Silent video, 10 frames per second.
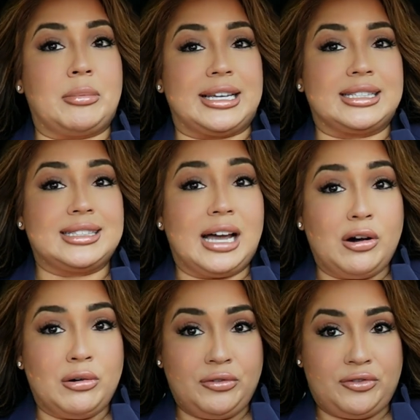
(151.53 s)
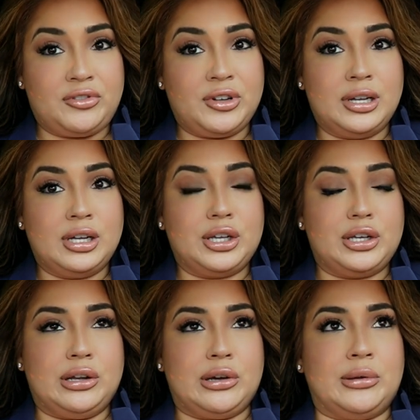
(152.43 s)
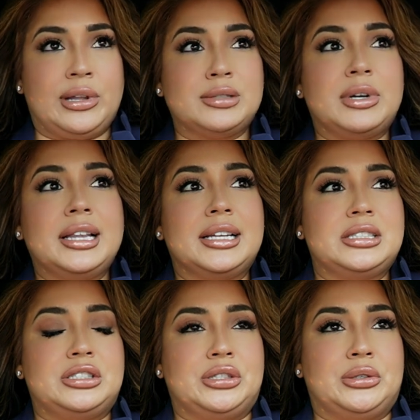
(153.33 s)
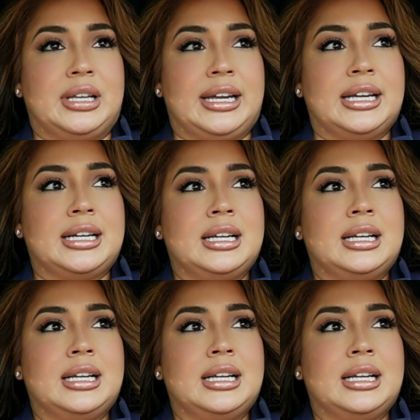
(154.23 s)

myself. You know, that's when I like to do like